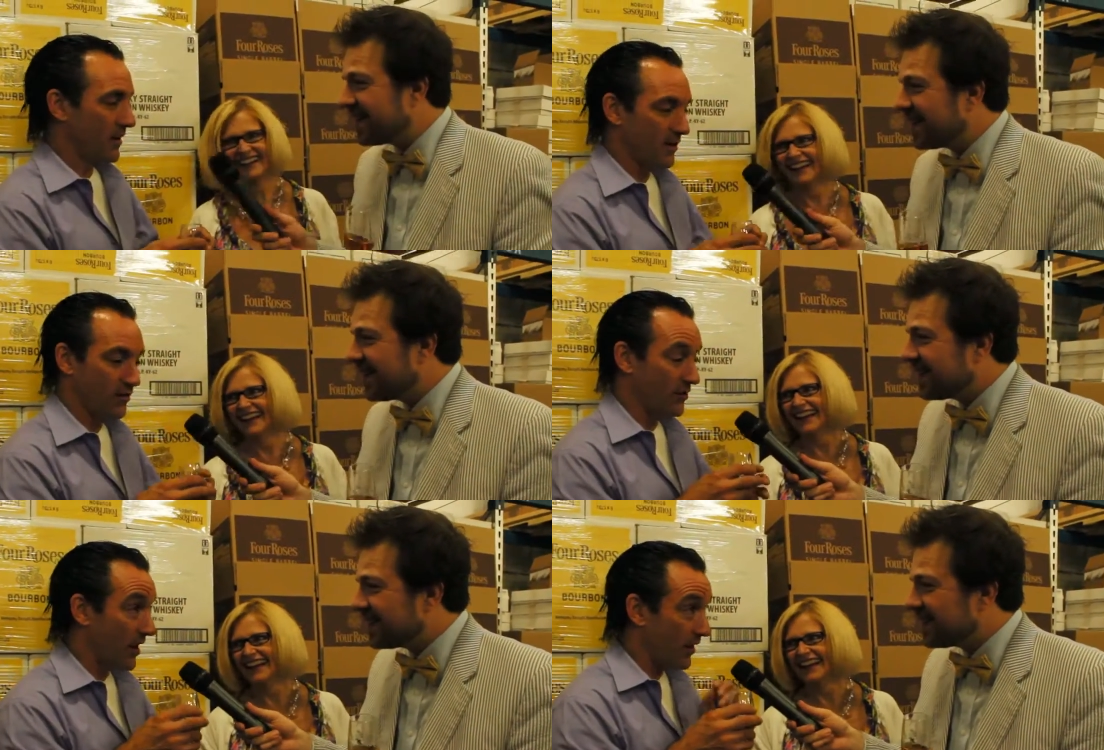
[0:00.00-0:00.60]

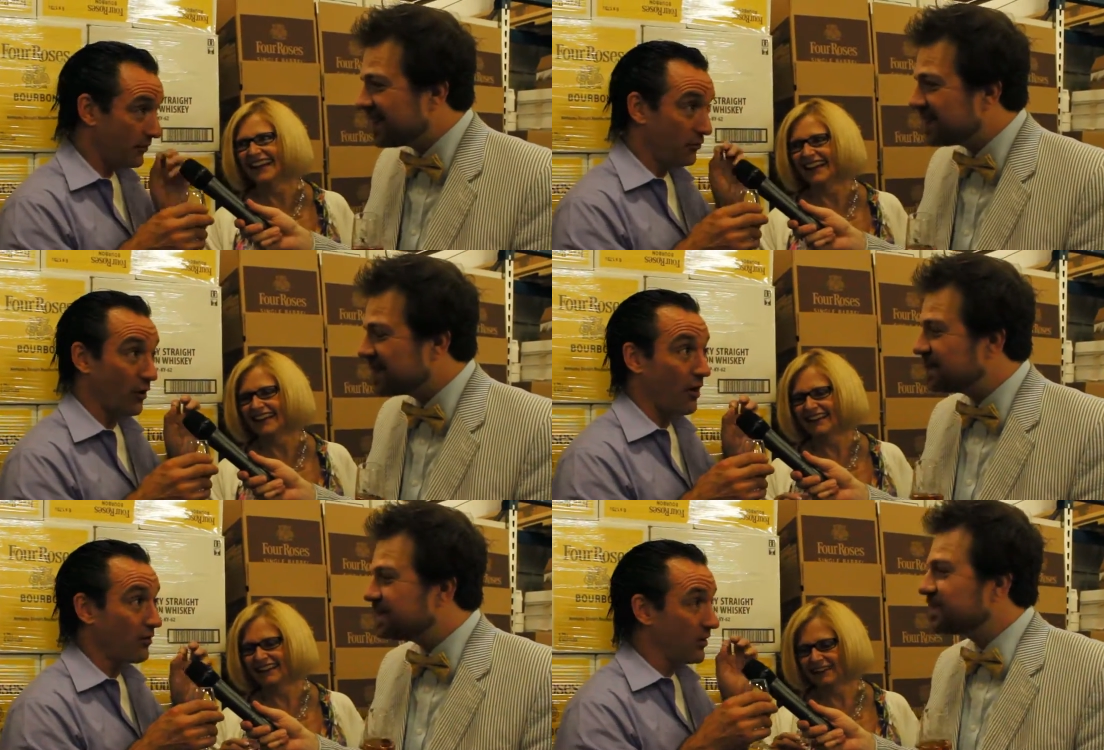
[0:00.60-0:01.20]
Speaker 1: soft
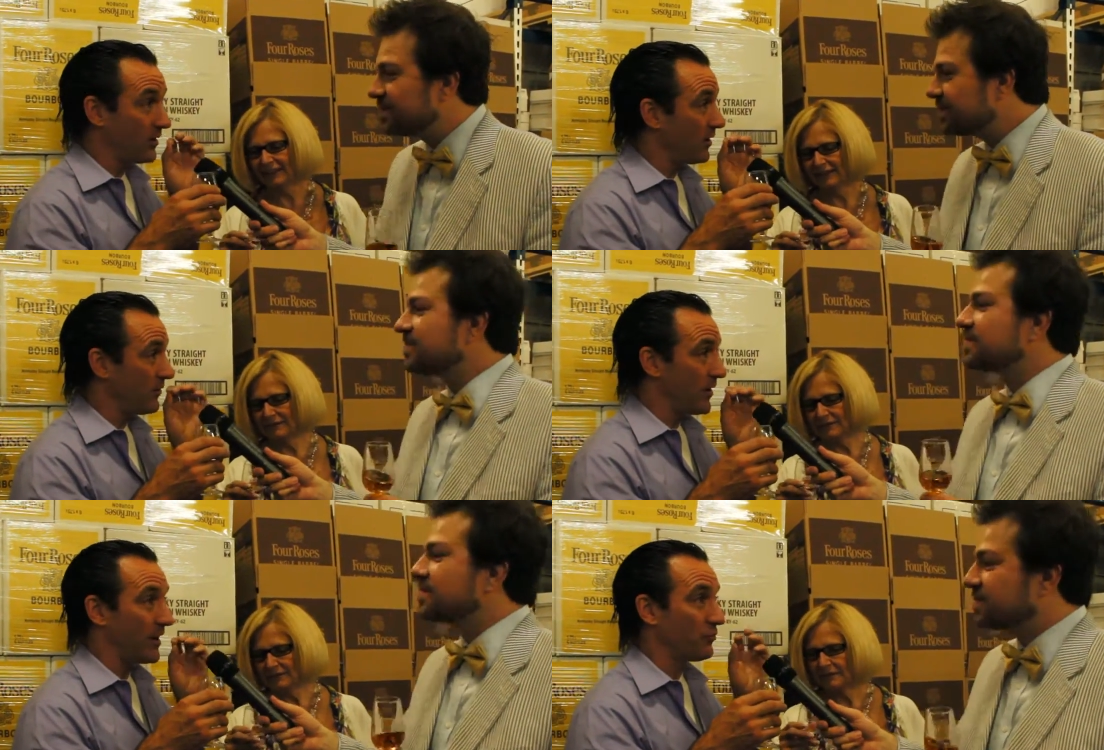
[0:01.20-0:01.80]
chocolate
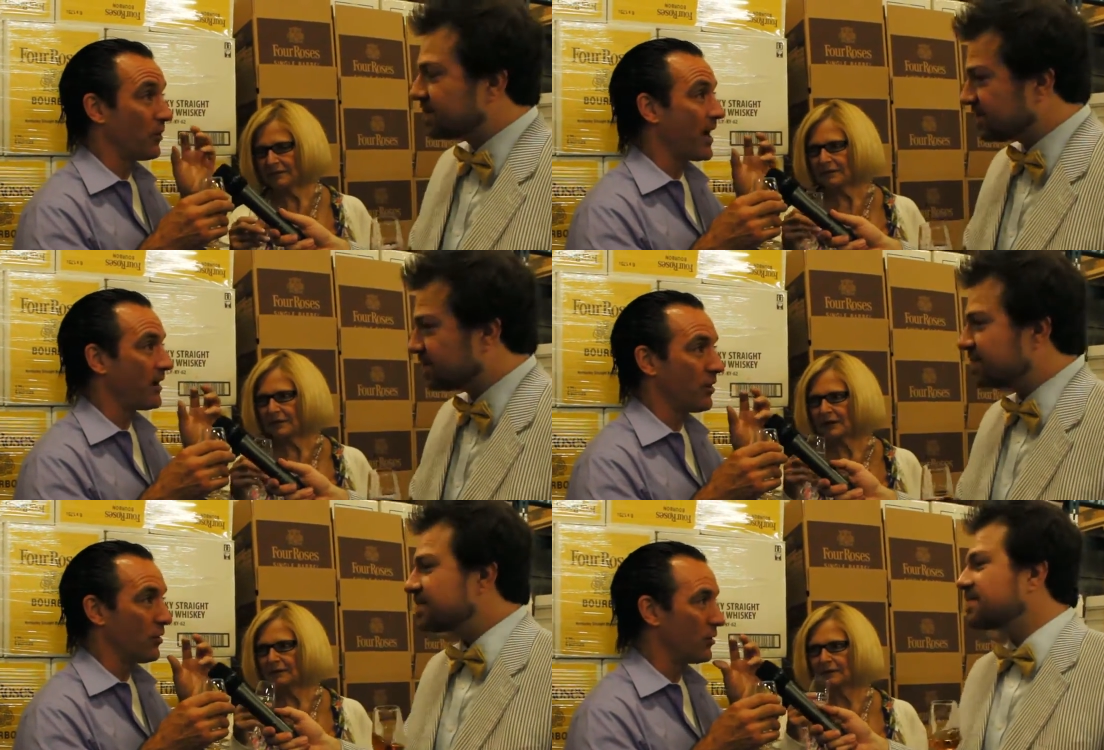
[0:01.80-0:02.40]
of that dry
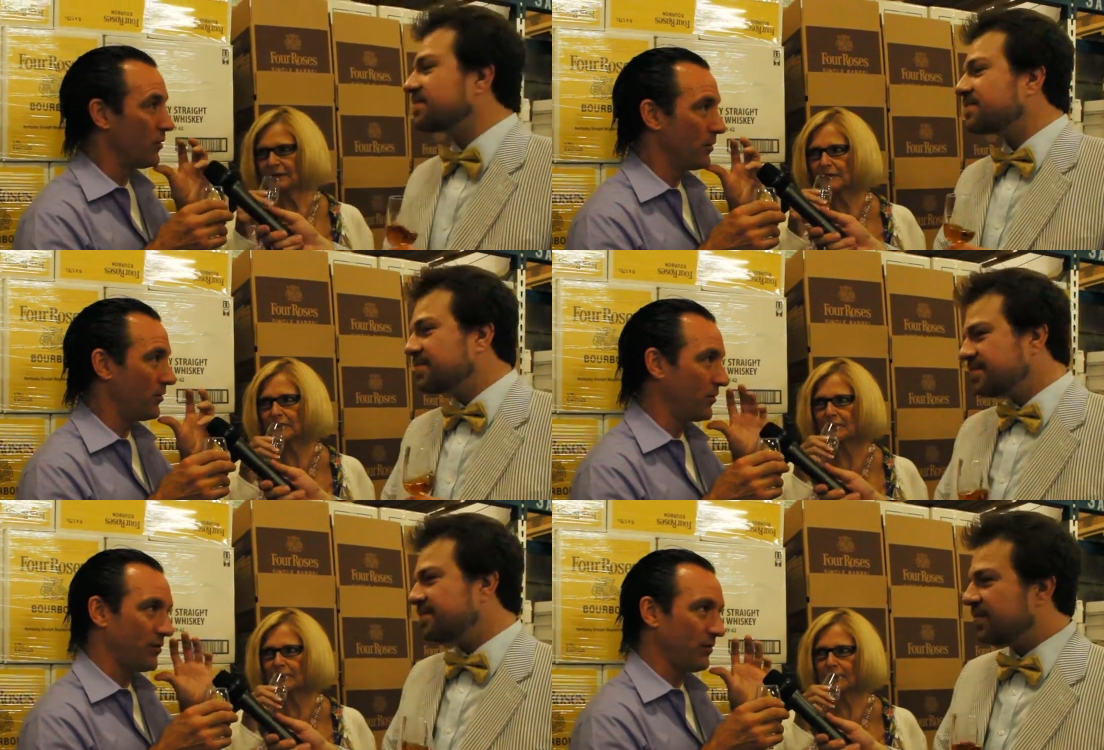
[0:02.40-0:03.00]
cocoa,
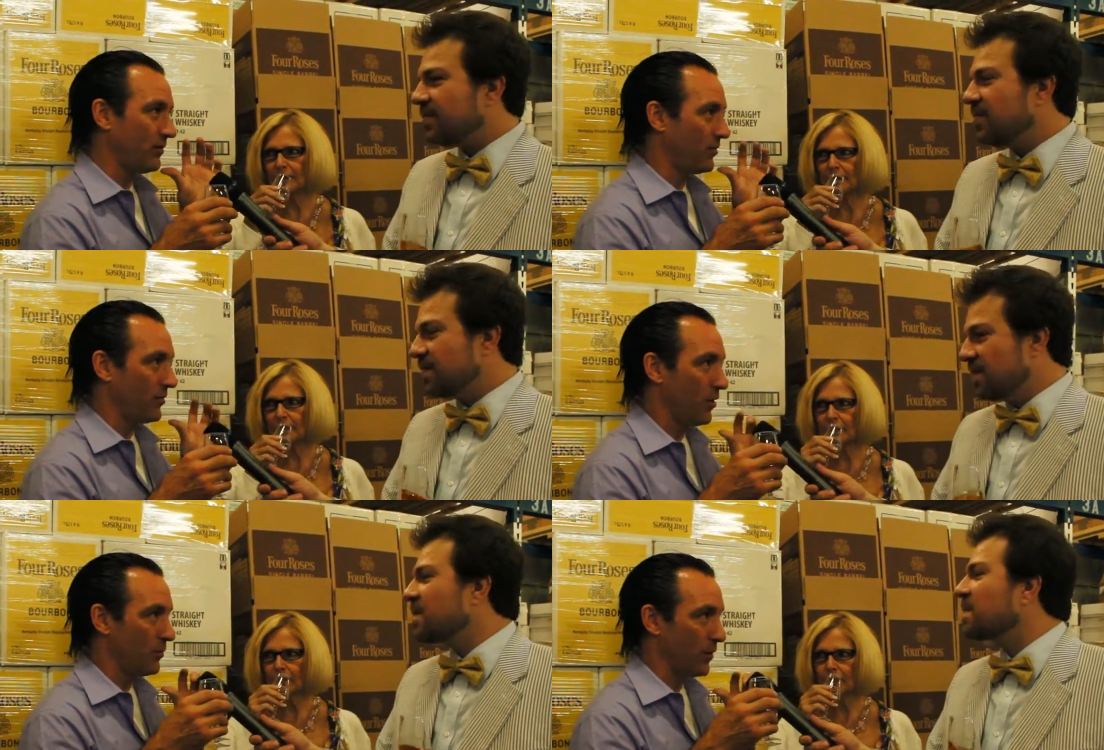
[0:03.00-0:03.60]
which is
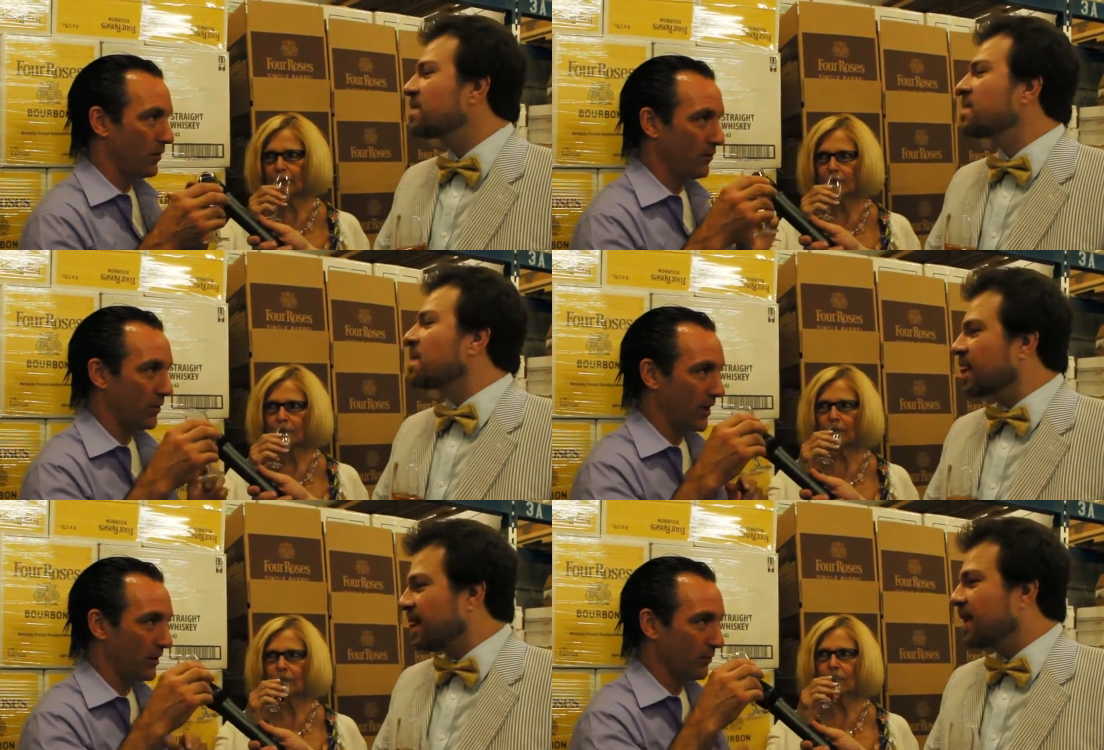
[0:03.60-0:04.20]
so beautiful,
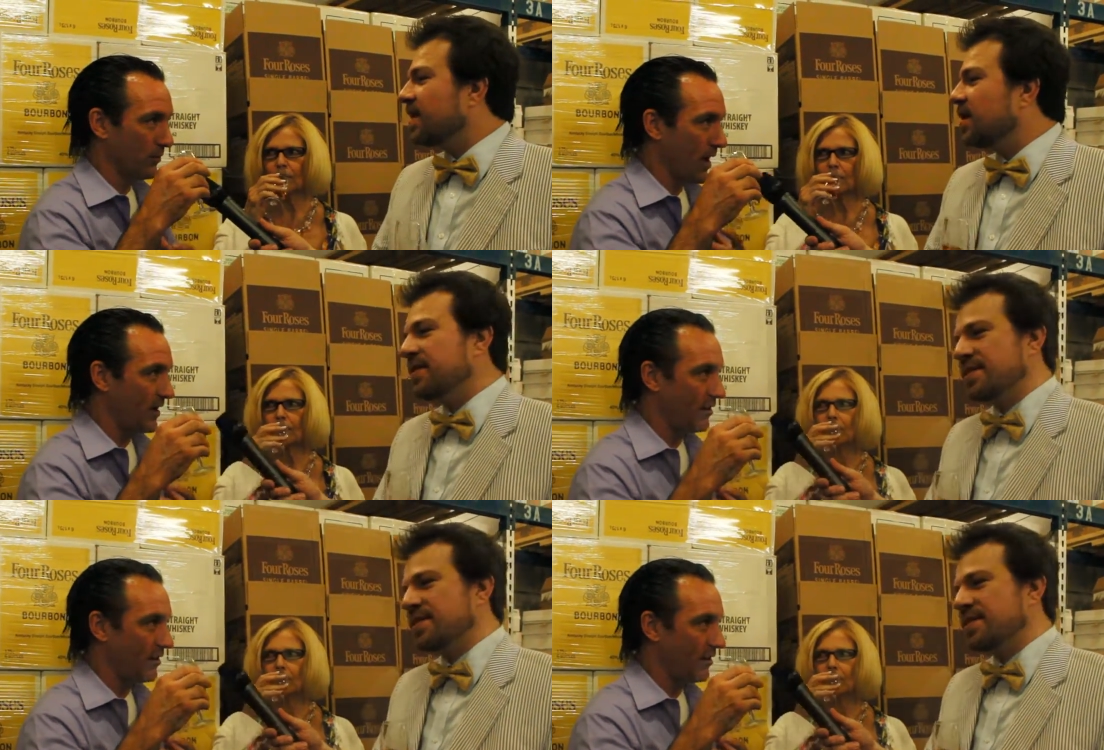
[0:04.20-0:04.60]
like right in the